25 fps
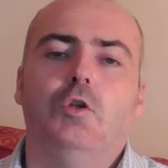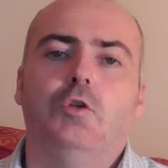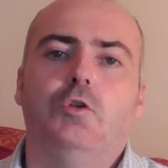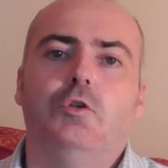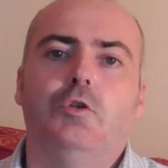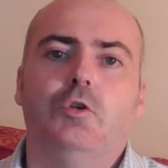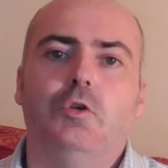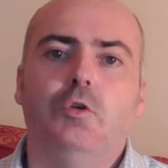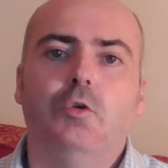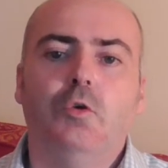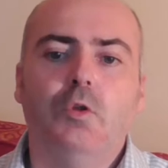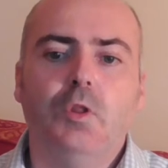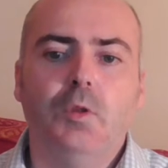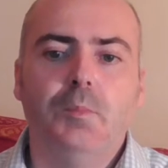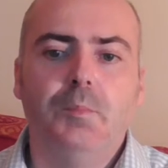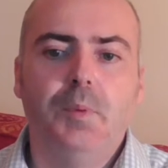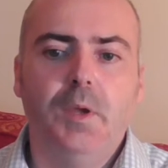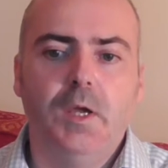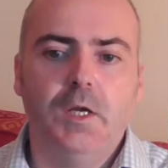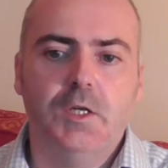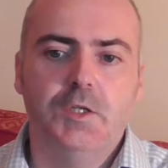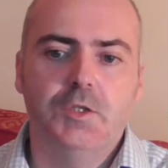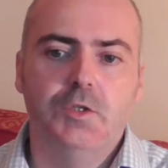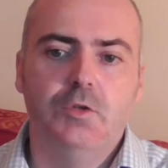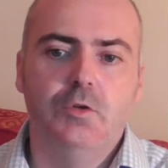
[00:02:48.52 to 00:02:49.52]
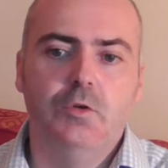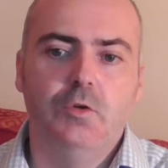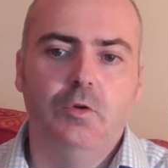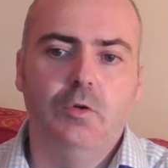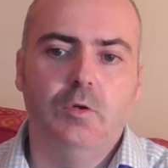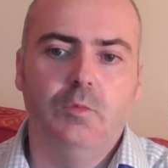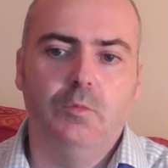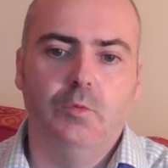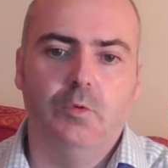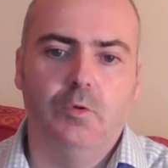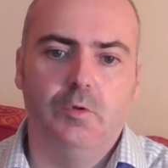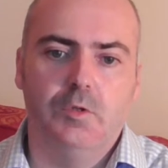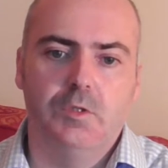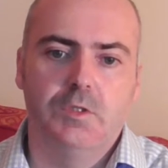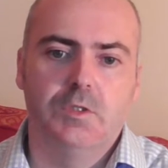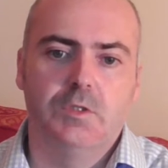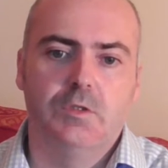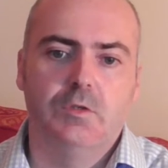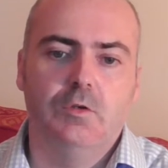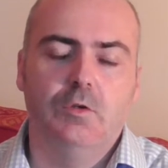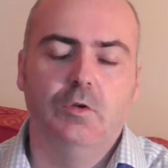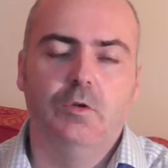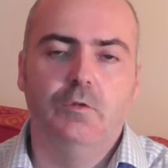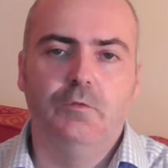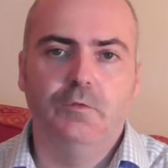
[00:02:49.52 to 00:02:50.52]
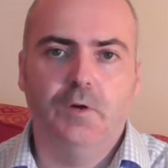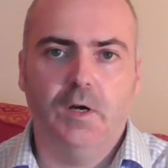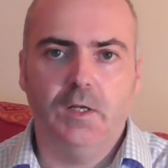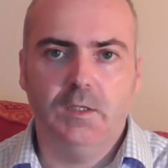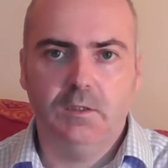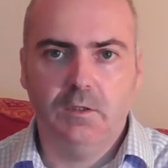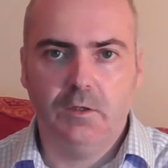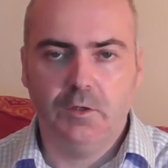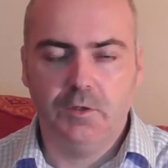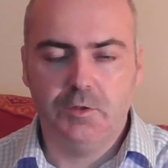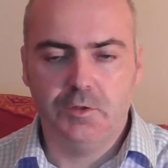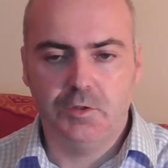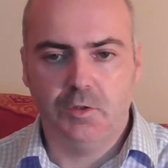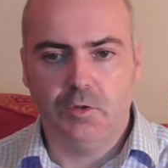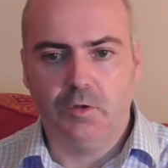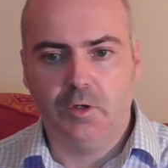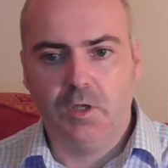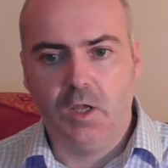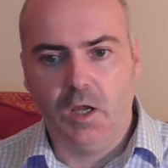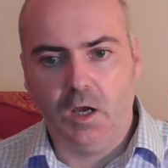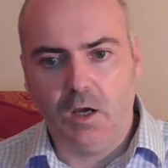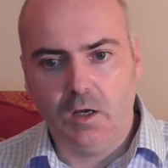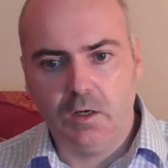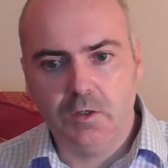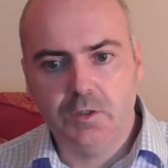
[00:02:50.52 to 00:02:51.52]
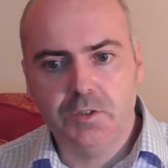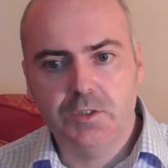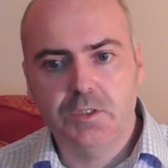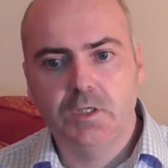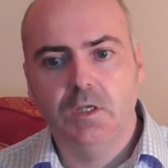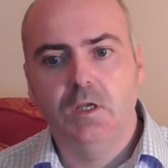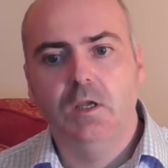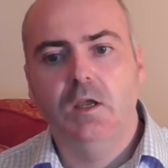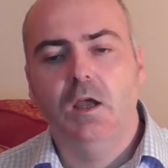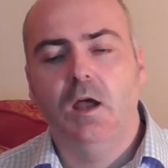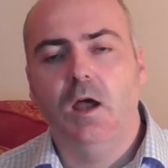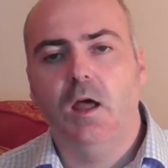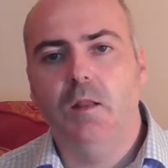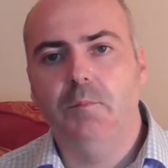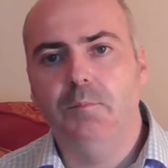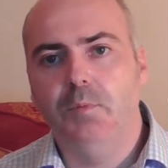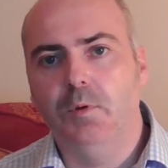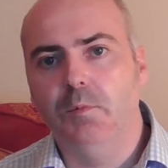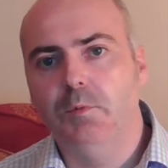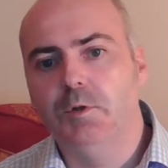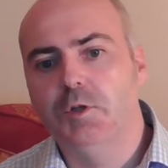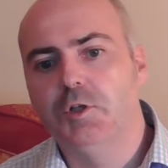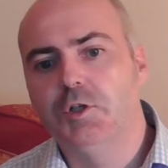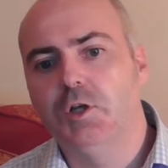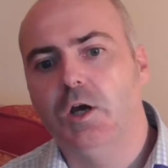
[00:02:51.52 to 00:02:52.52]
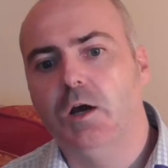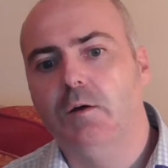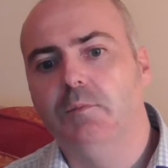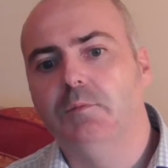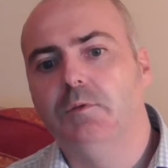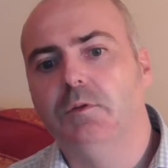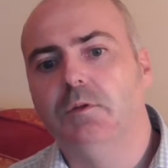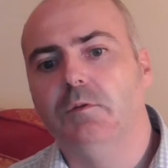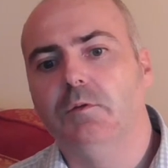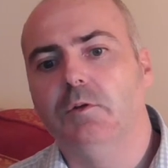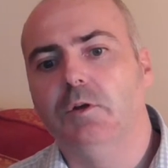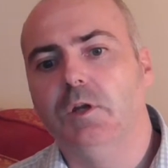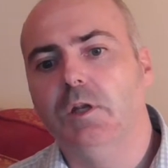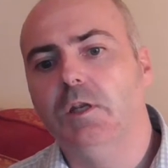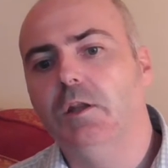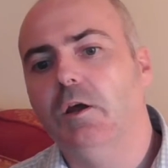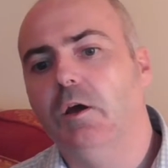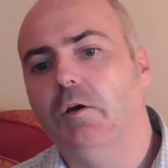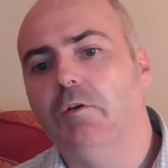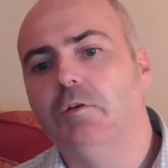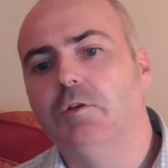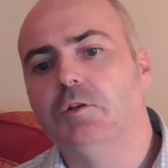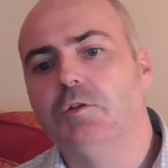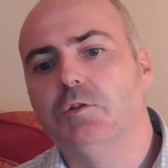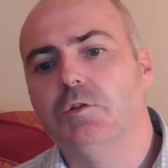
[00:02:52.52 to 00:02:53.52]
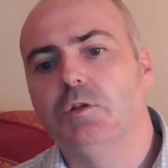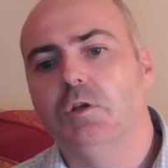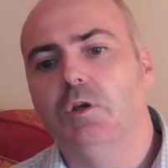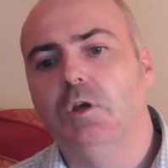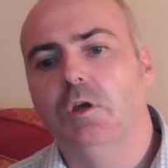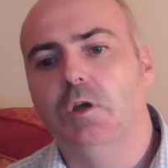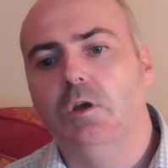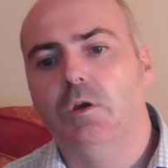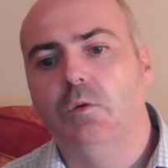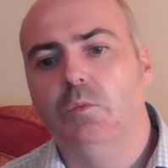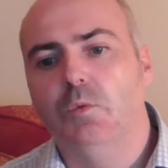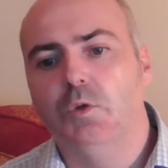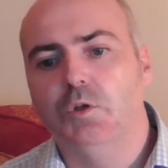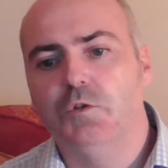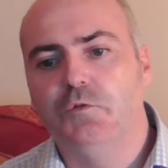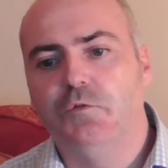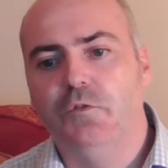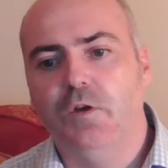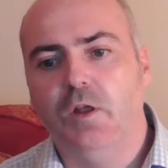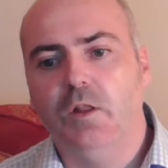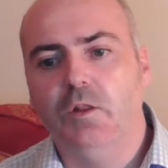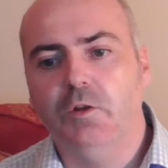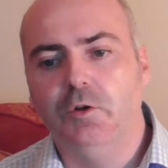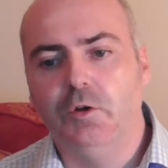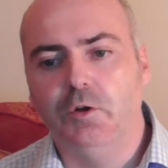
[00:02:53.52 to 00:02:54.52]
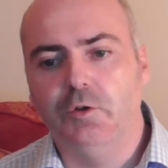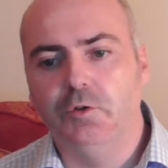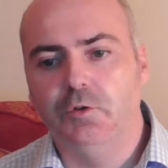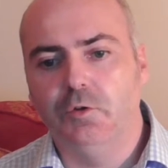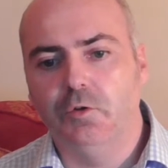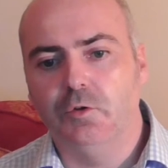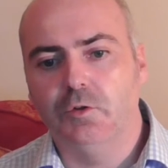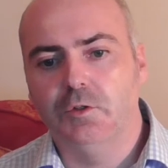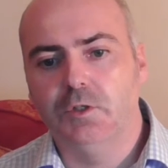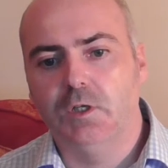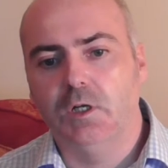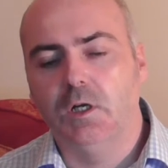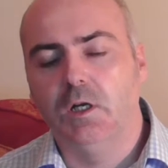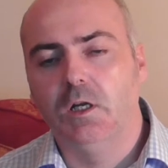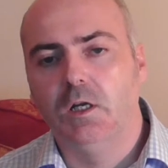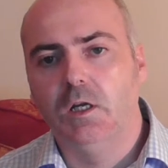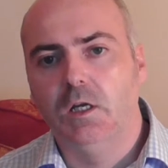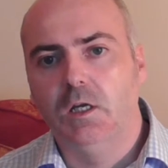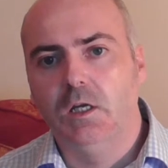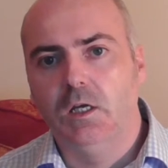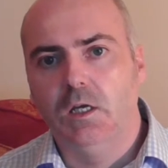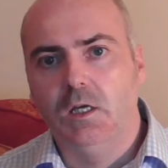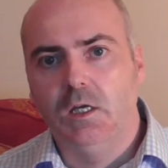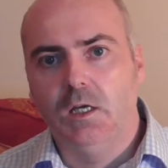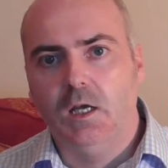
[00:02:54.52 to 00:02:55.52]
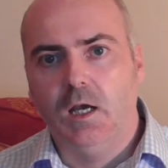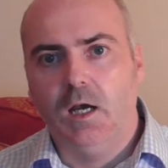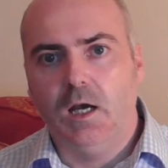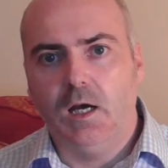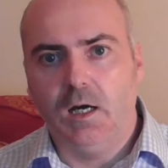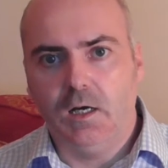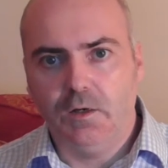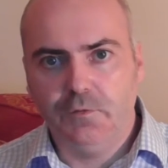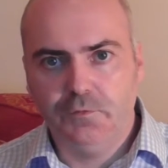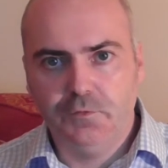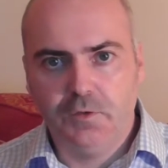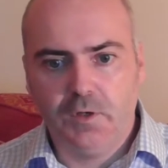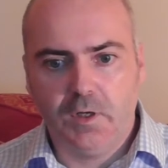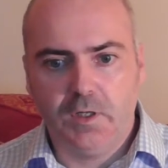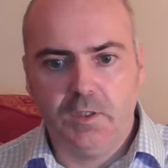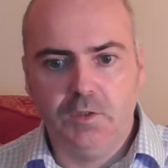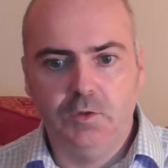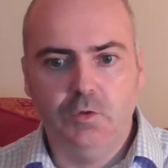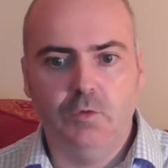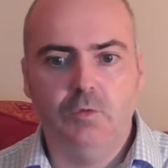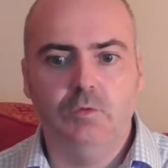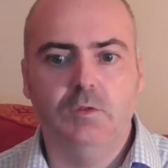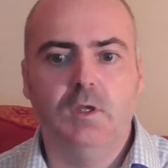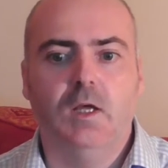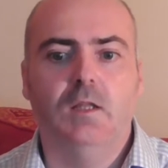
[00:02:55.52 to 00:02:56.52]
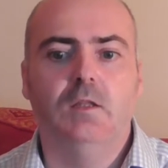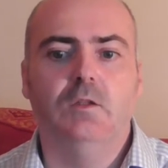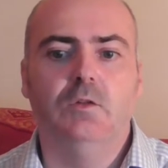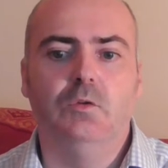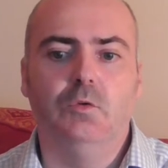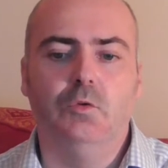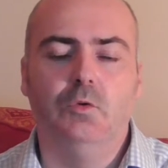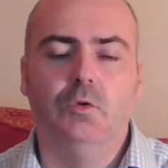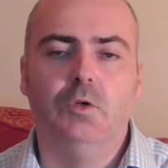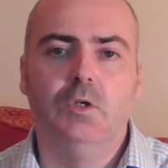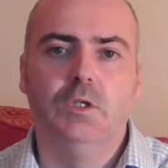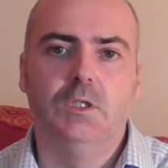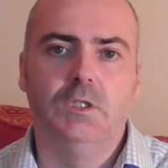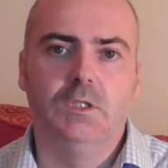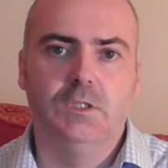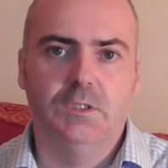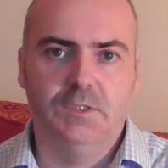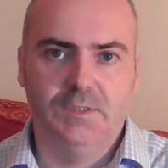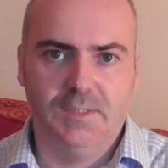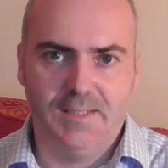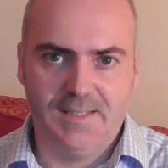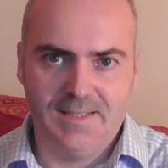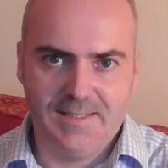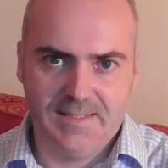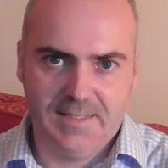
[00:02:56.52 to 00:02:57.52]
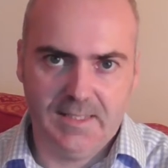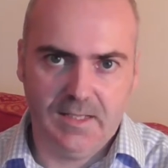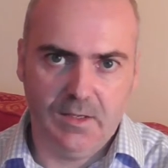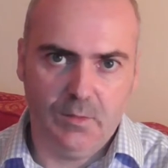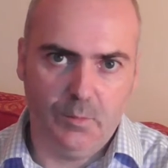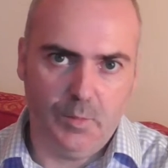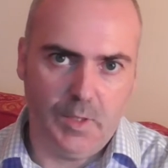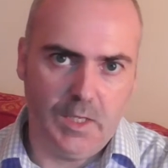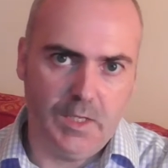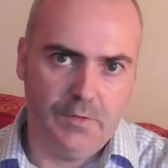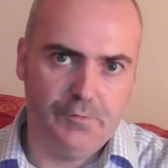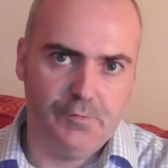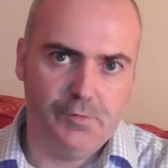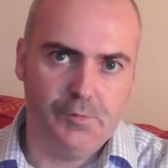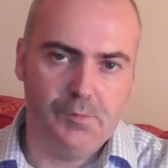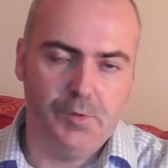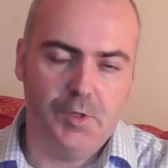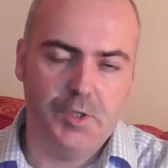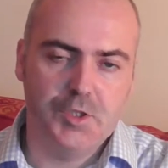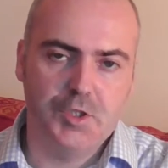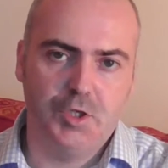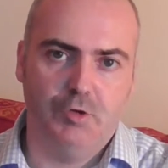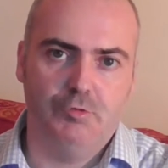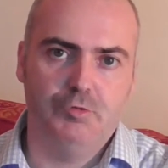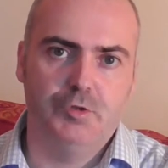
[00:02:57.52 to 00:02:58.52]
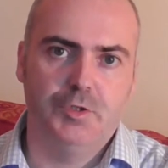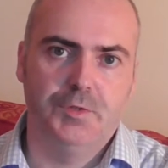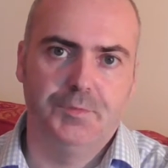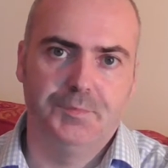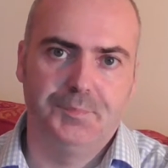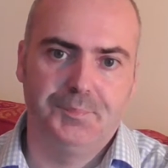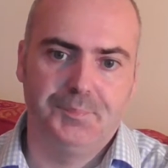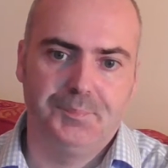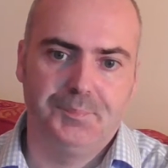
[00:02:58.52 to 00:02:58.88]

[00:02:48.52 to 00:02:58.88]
Do you know the person who it was who vandalised our cars and booby-trapped the greenhouse which fell on our daughter after I told Alan Lowe to stay away from our children?